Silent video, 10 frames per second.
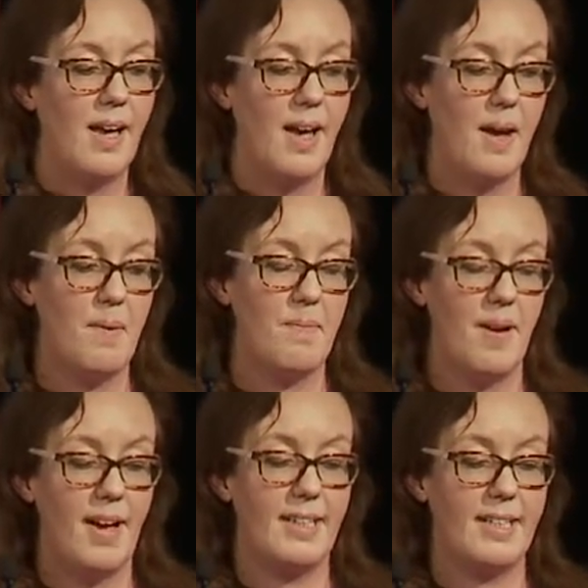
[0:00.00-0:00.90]

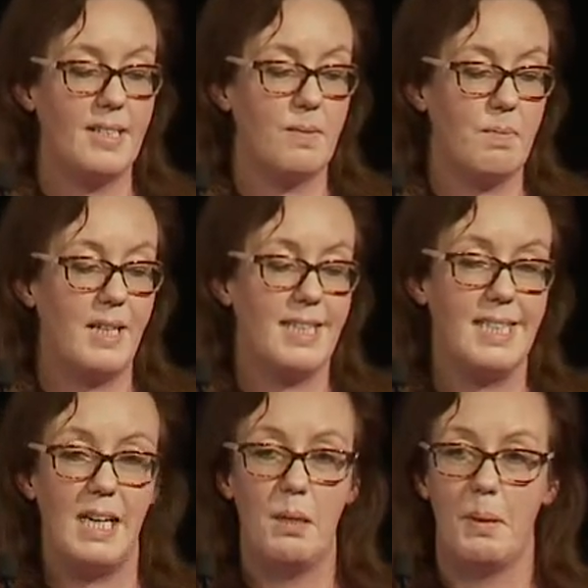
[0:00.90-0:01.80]
Um, and it's been
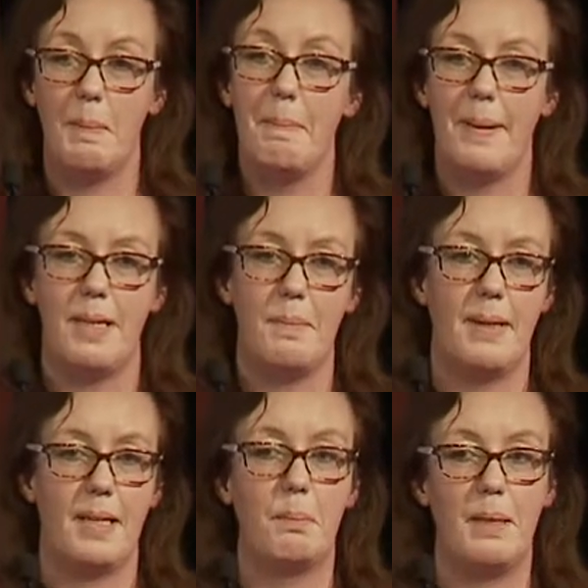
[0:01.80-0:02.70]
seen by many,
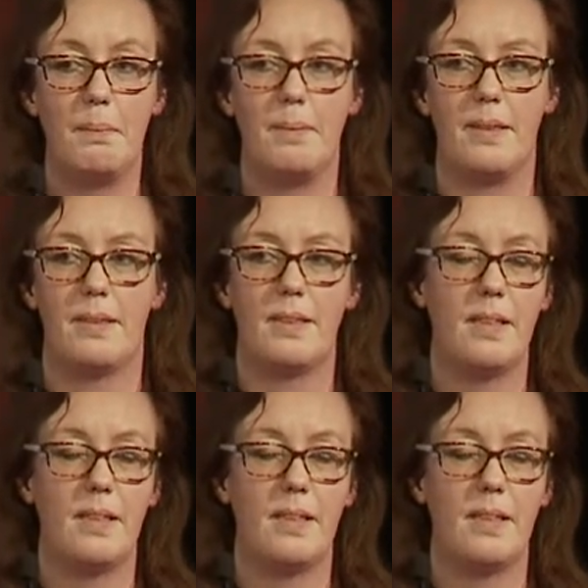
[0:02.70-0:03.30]
many people.